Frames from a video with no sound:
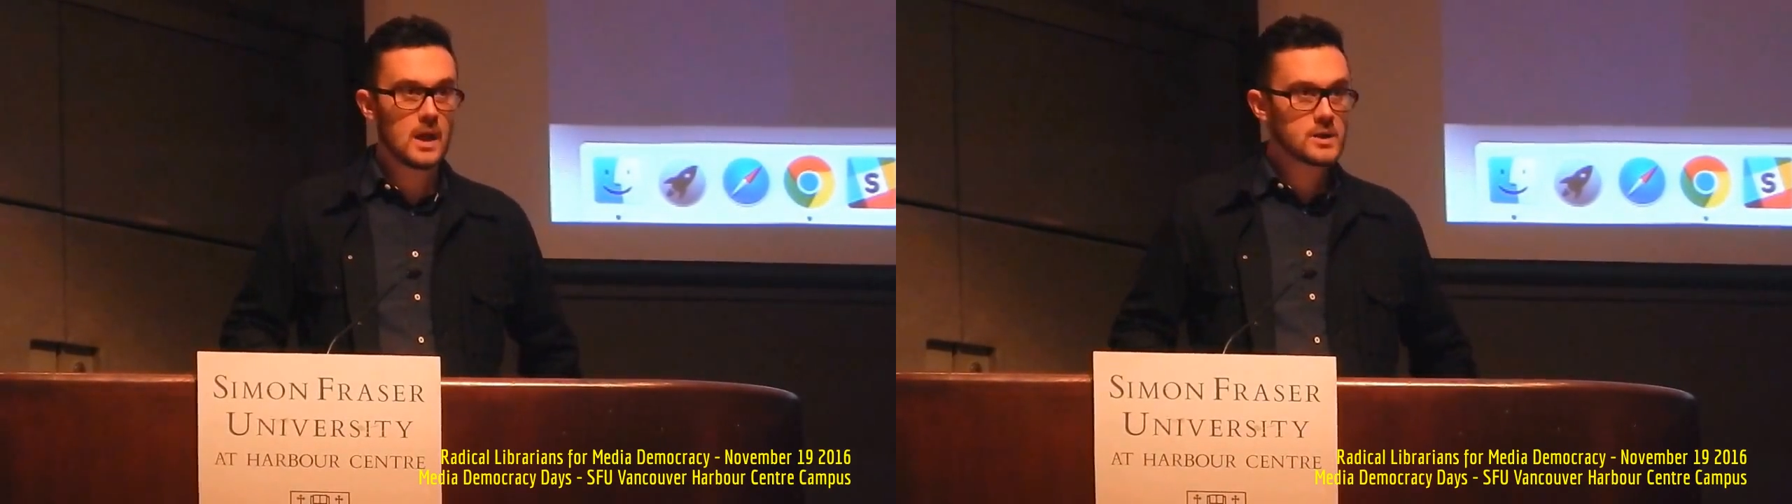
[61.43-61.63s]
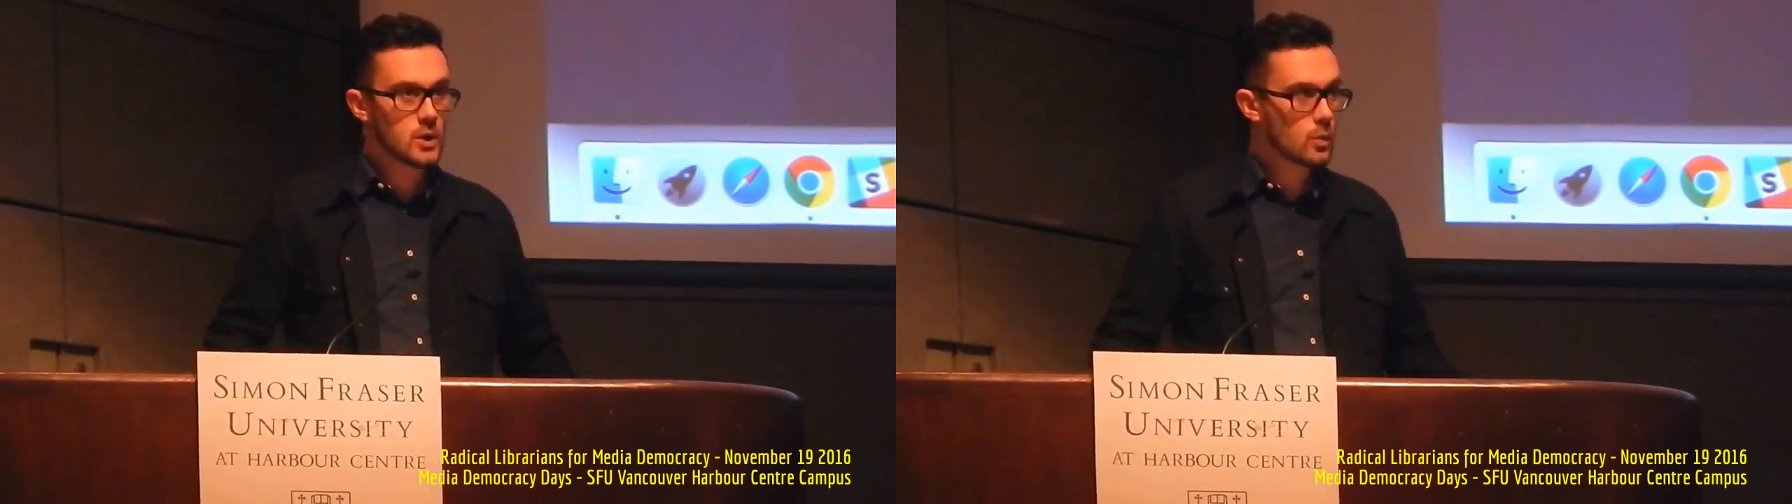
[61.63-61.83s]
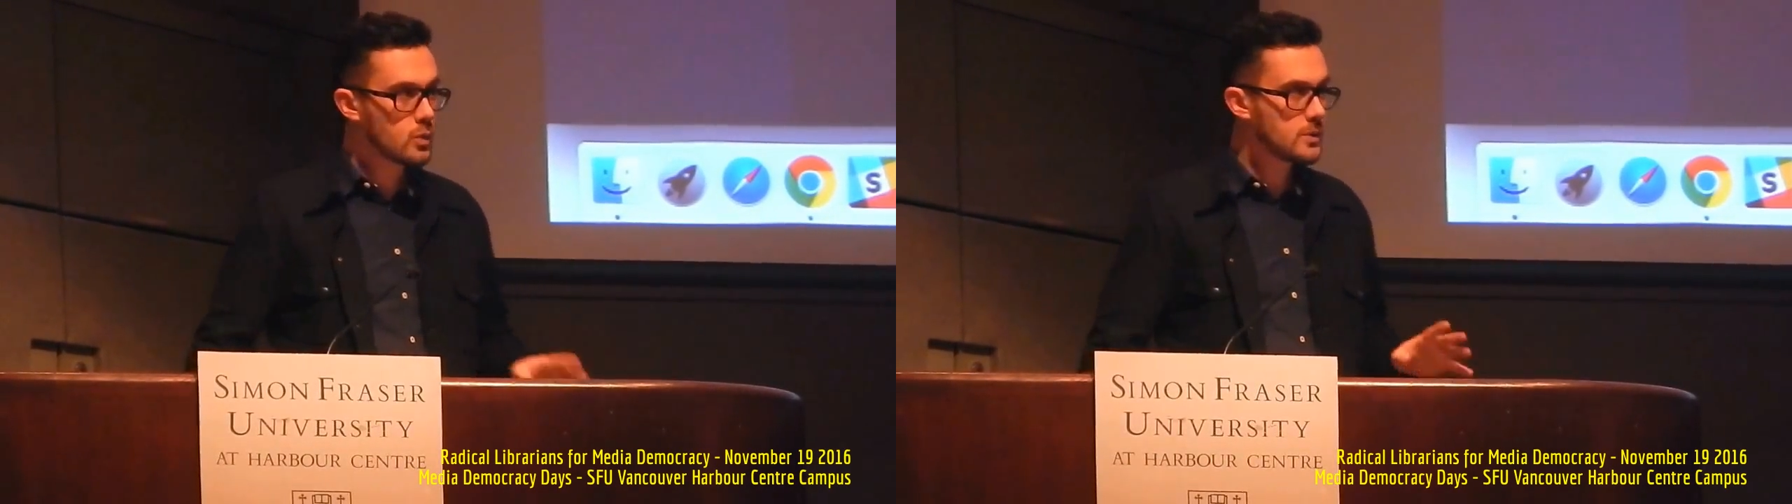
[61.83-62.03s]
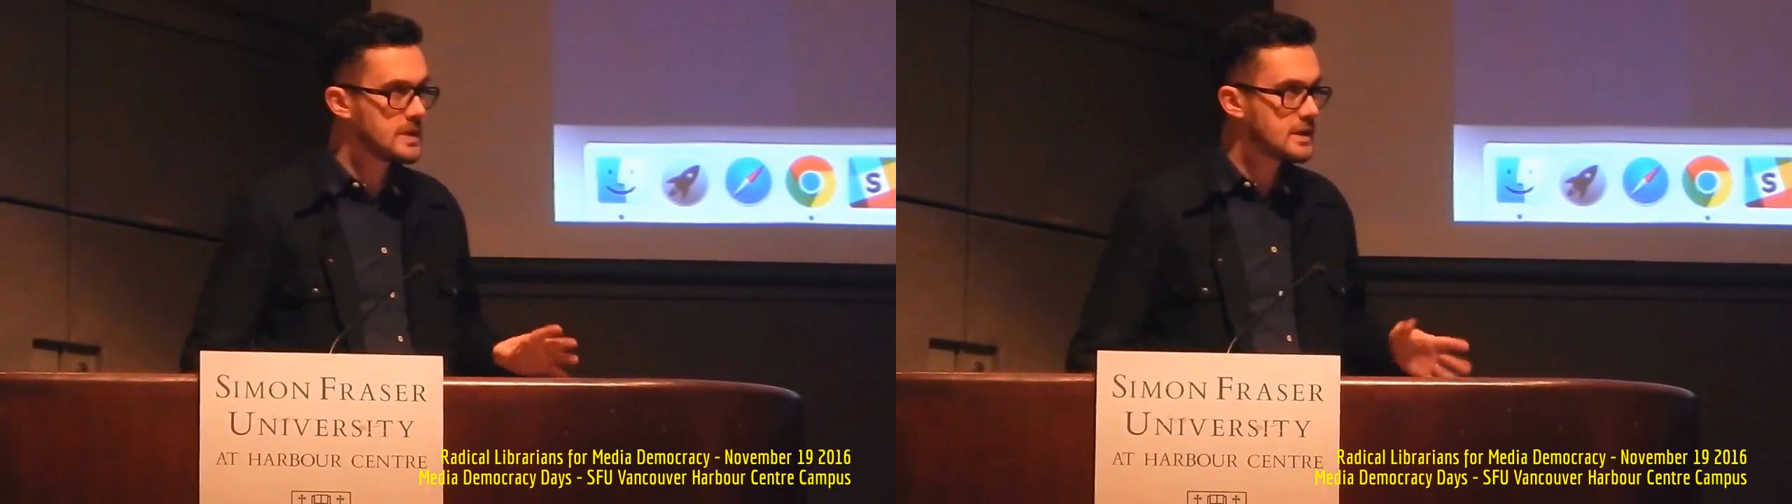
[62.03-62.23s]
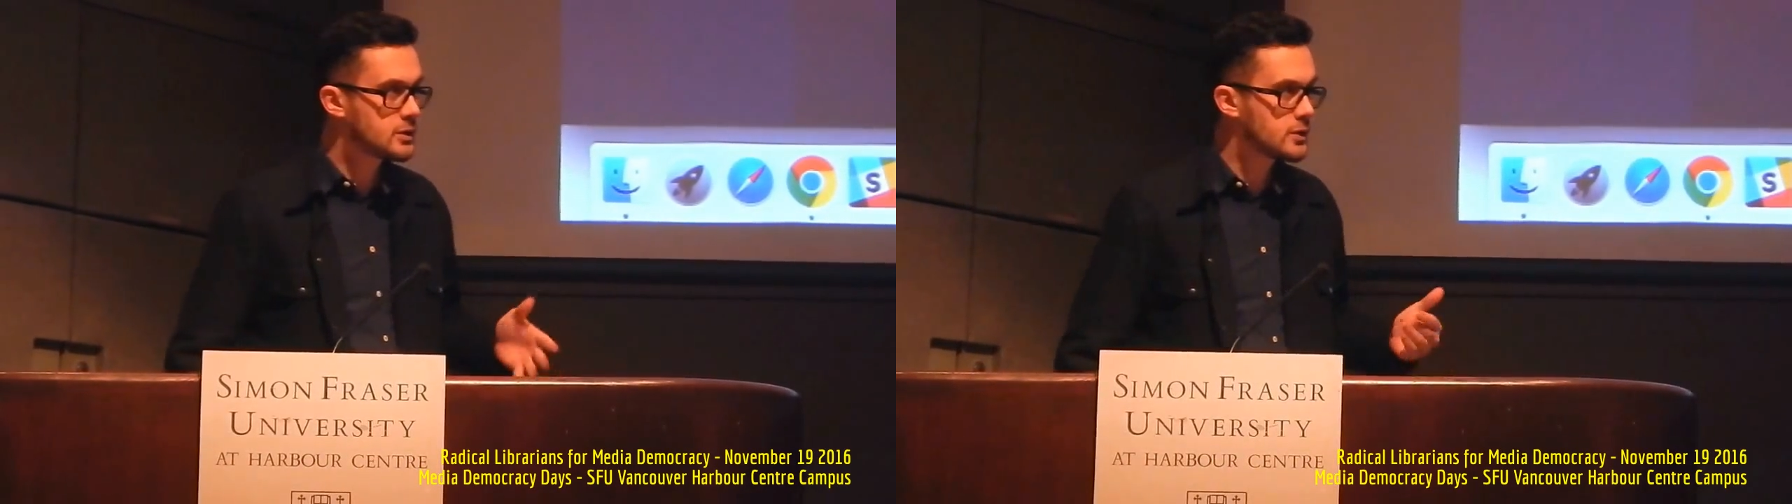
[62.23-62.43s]
So we'll
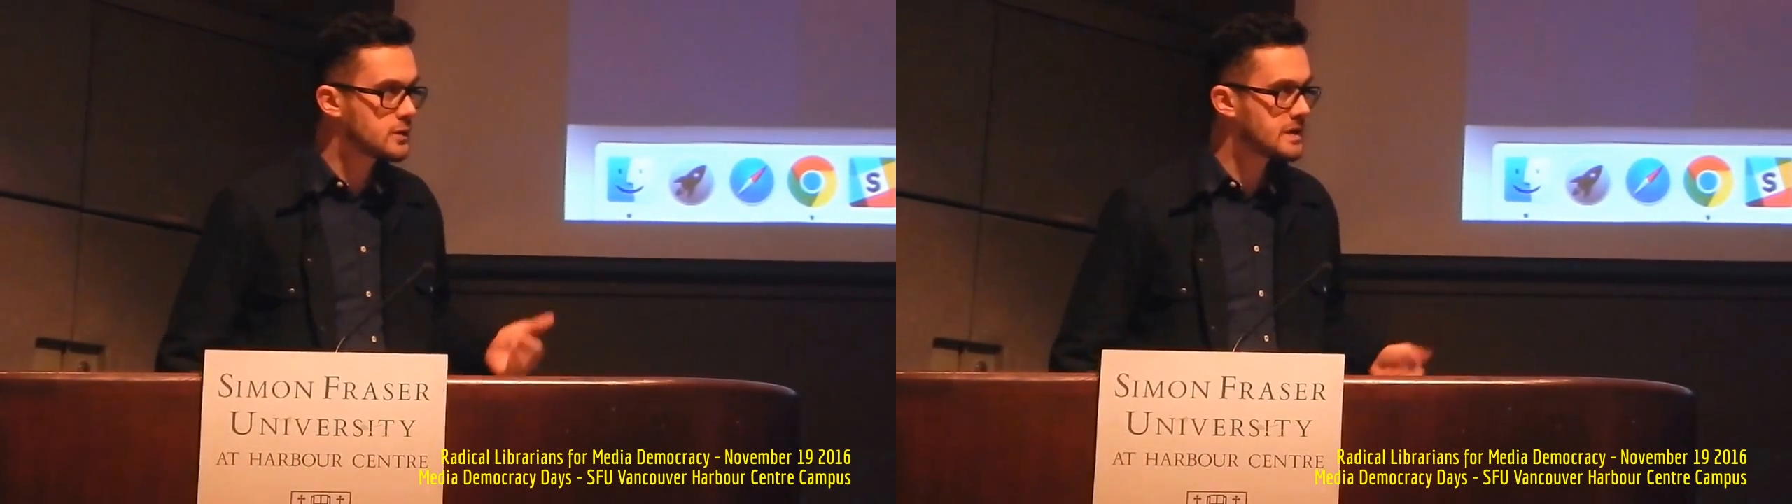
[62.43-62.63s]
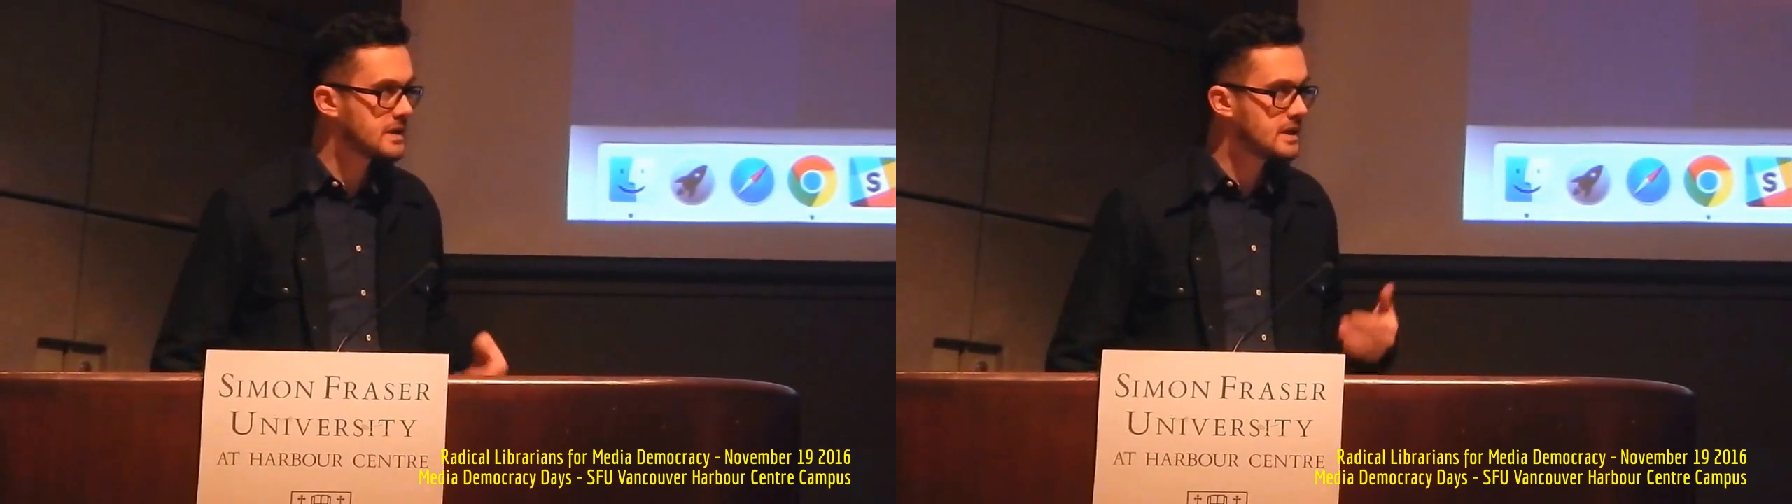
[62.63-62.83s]
be introducing